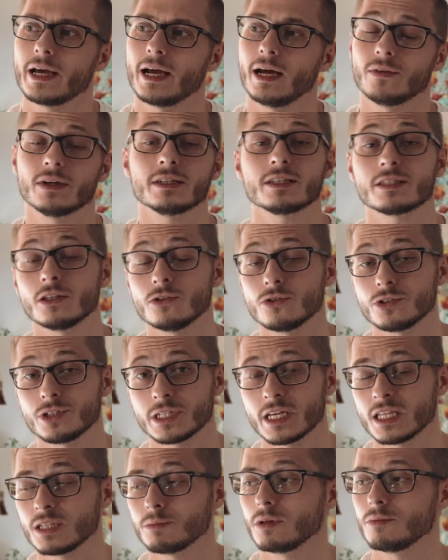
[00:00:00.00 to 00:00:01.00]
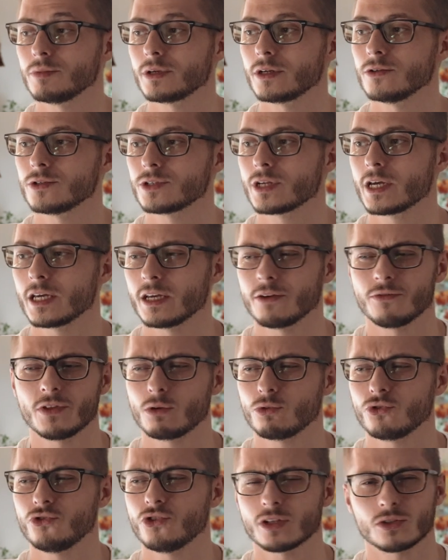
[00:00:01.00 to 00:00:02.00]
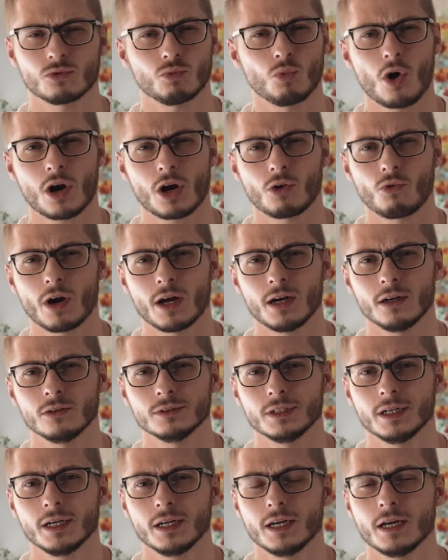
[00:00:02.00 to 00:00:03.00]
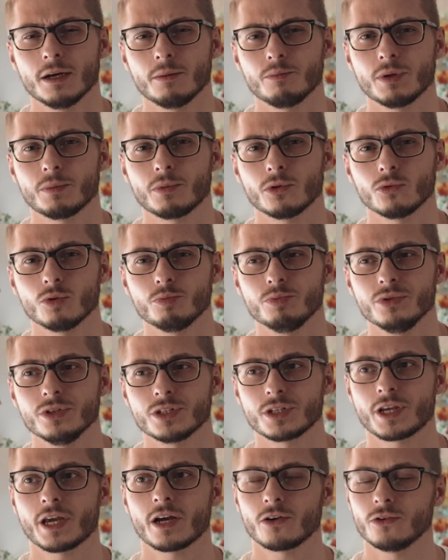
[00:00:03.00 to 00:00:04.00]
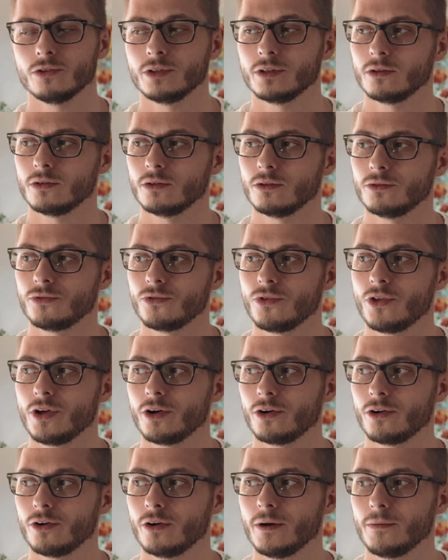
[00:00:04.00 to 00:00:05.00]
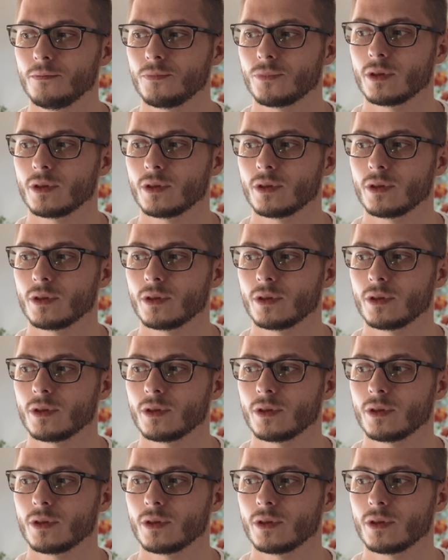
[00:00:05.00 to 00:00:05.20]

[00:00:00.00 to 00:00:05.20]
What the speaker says: And that is understandable, because if they would just walk around, people would be scared of their